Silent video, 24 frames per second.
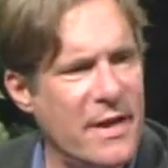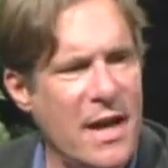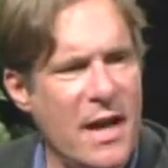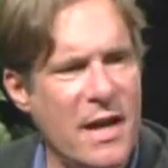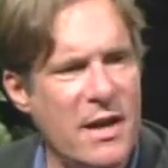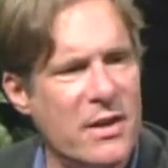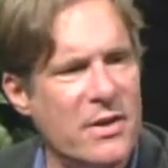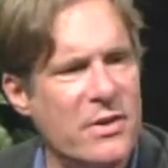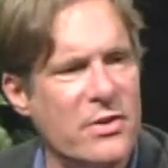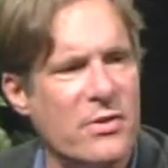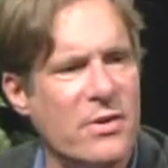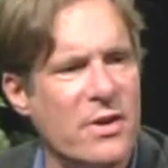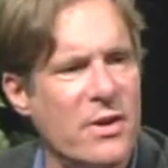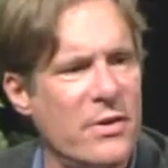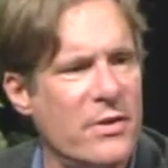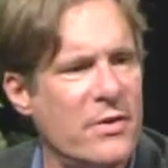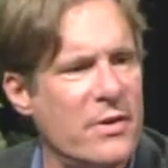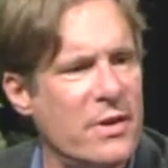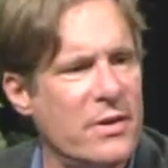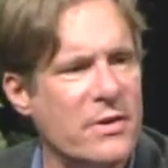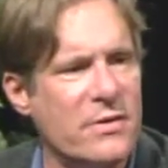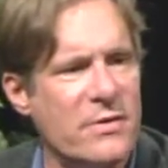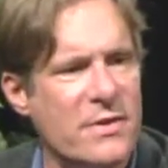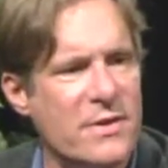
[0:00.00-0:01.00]
that and your
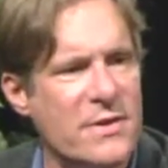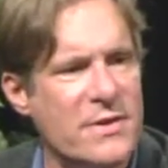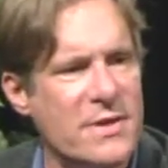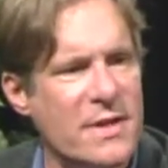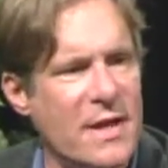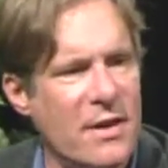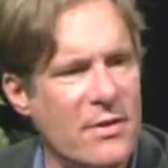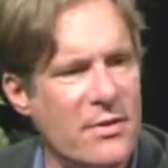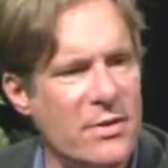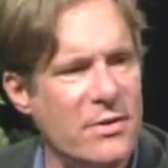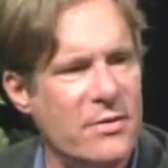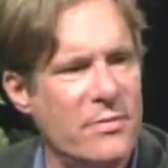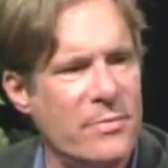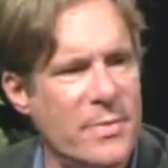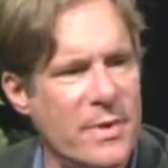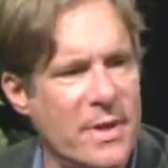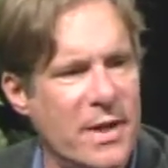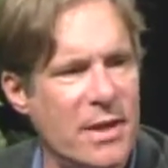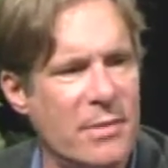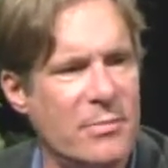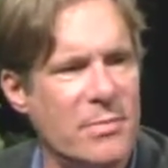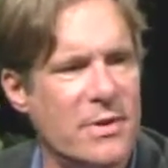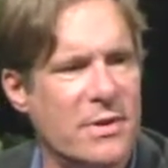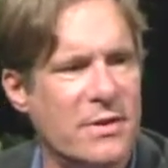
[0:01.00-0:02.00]
other interests, how you've
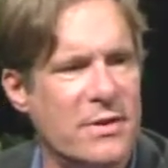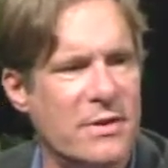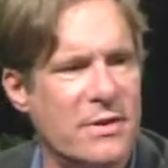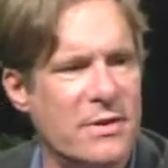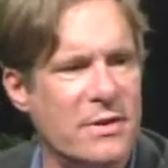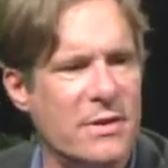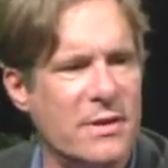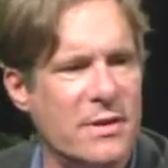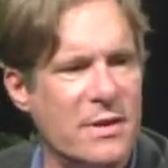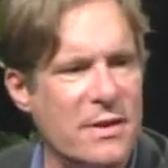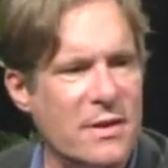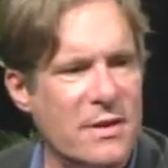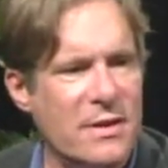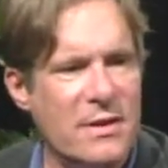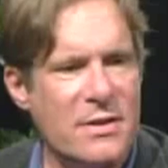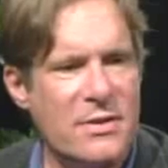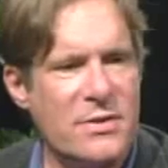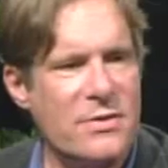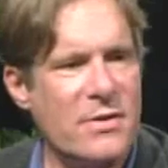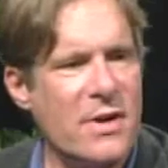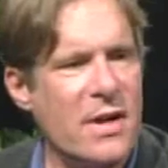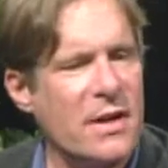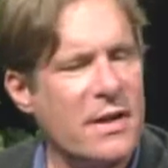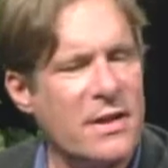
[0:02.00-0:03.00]
been able to right.
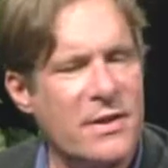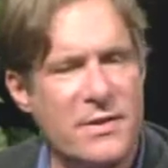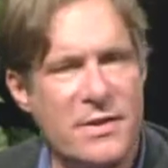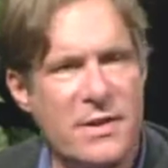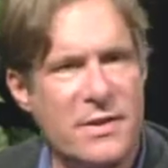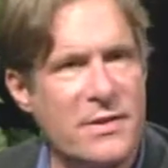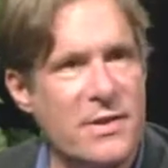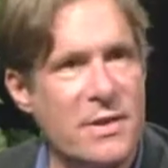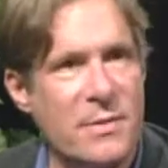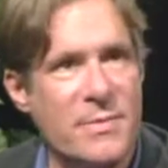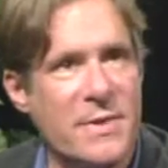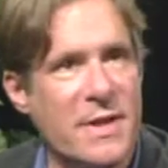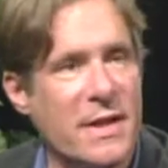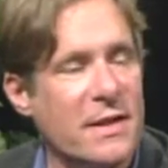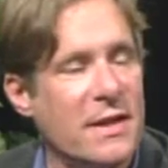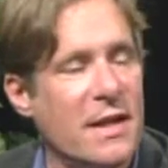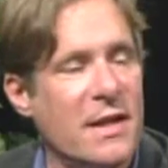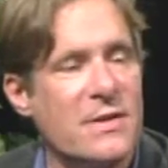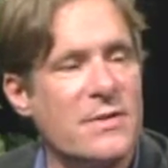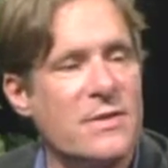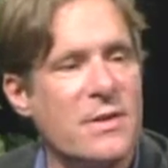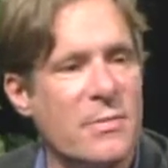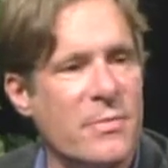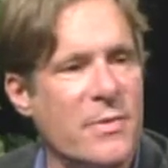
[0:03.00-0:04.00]
strike? Because it seems right. like
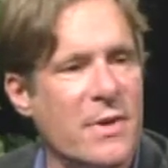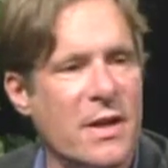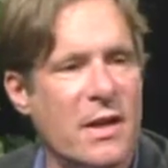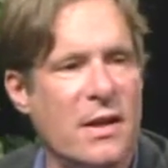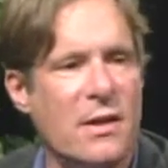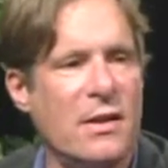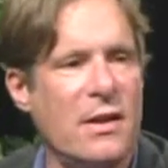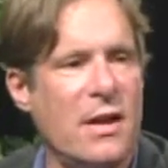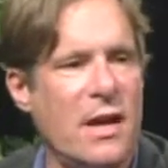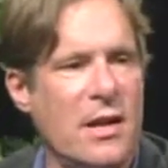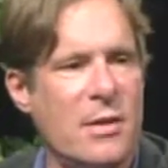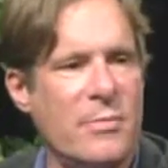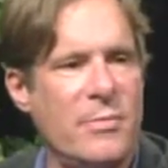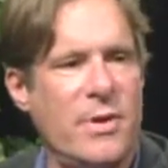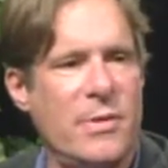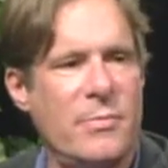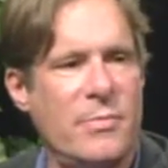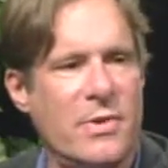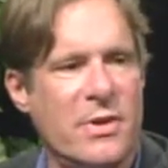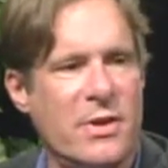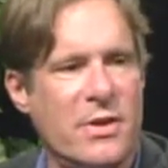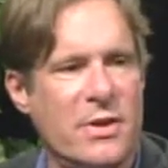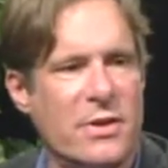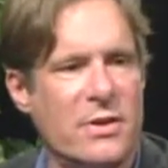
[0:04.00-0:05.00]
that's something a lot of
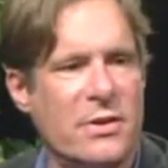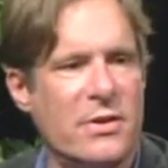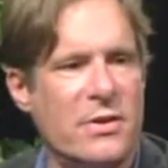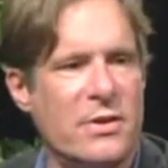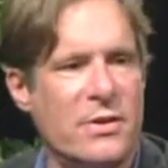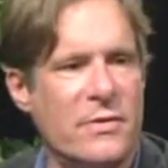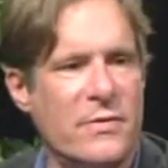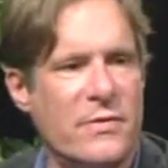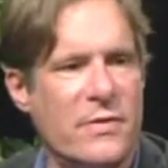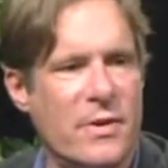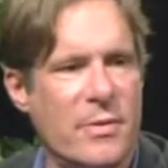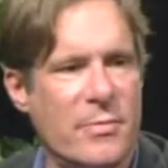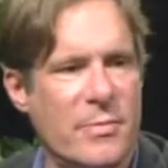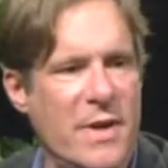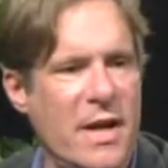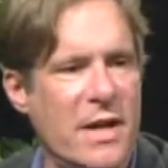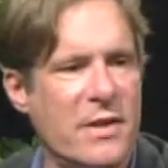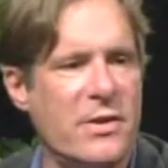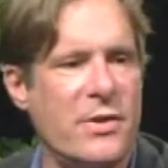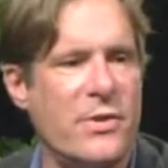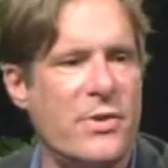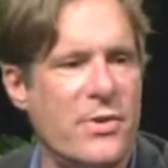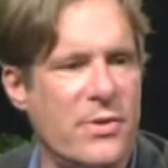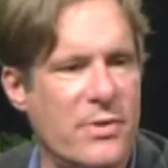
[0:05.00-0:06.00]
people could learn right. from,
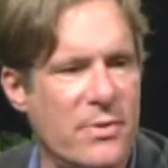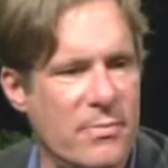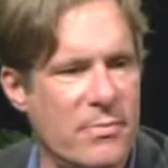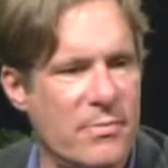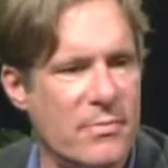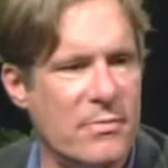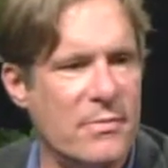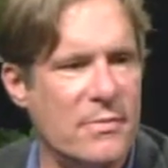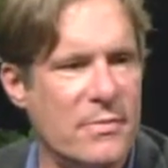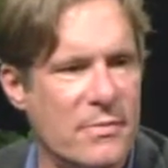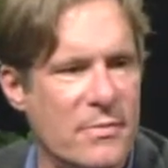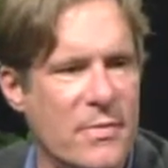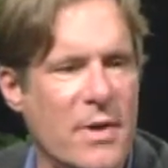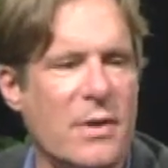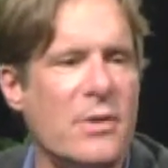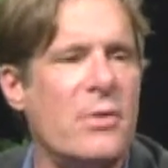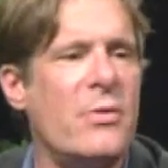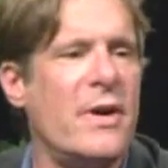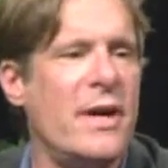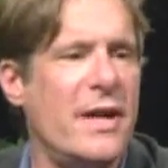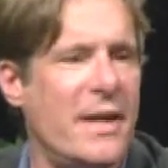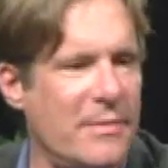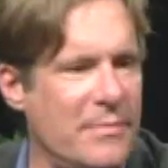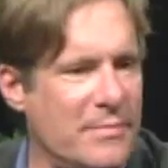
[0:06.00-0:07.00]
not to. well,
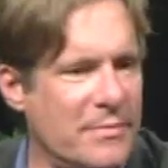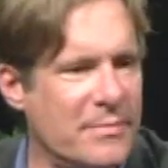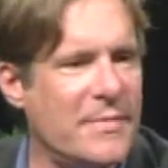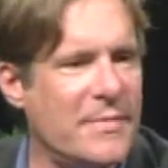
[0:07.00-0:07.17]
go ahead.